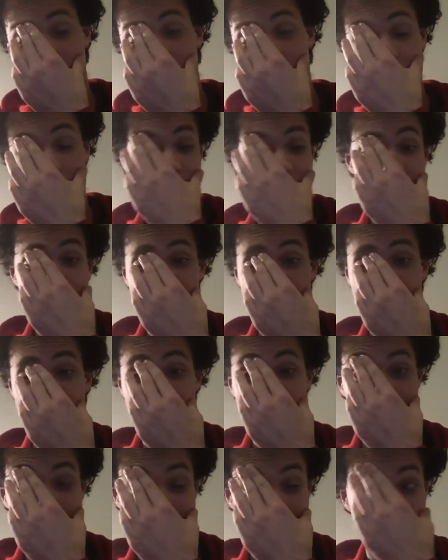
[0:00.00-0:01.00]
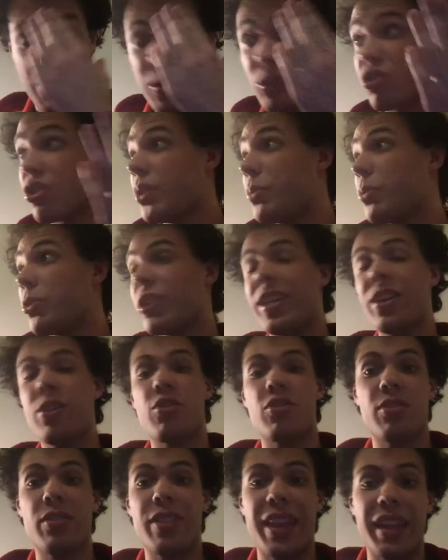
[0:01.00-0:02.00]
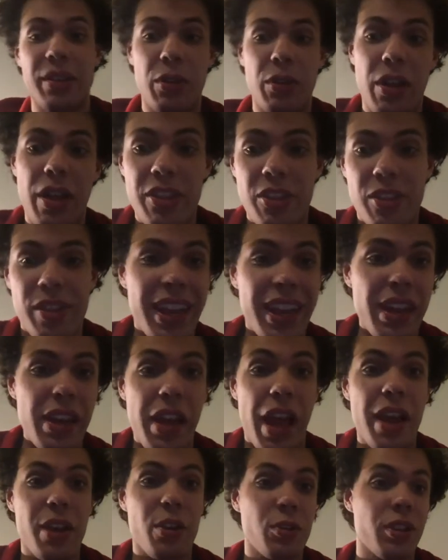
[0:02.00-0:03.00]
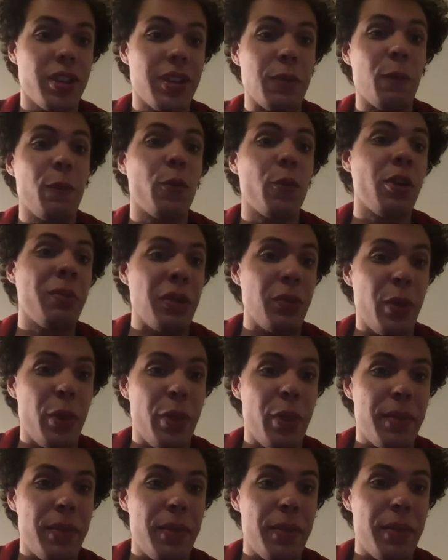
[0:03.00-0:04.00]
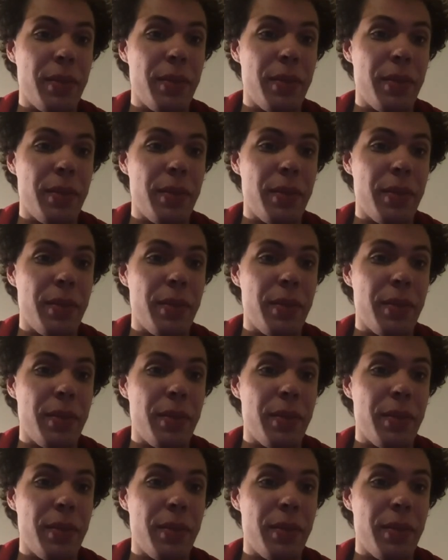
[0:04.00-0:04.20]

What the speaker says: But I wish he were here so that I could confirm it with him.